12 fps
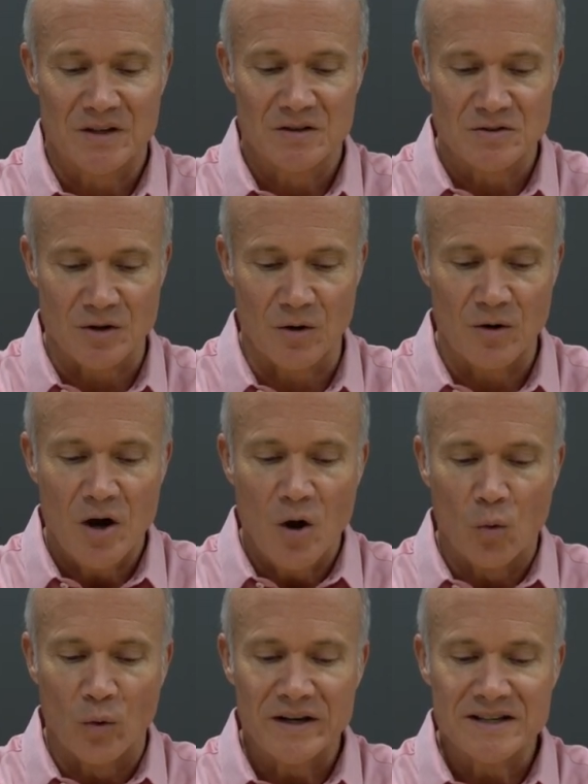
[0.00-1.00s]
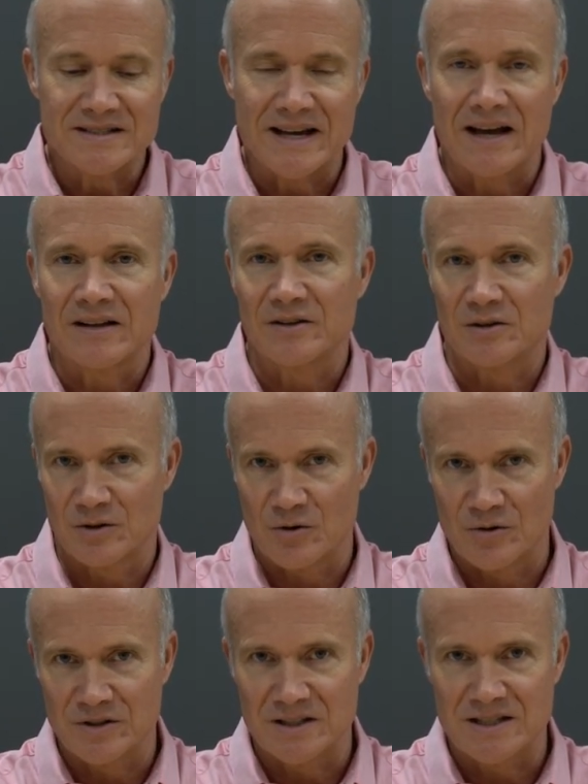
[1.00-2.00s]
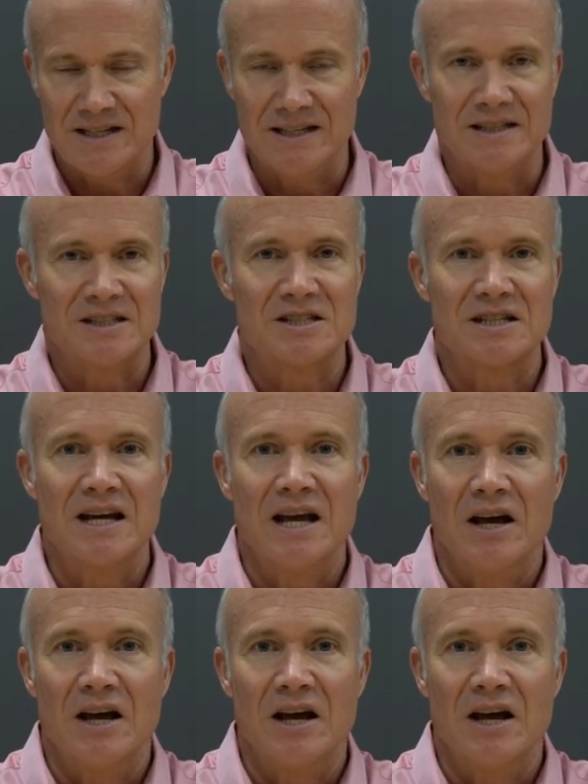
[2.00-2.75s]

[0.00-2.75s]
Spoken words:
So what exactly are you going to teach?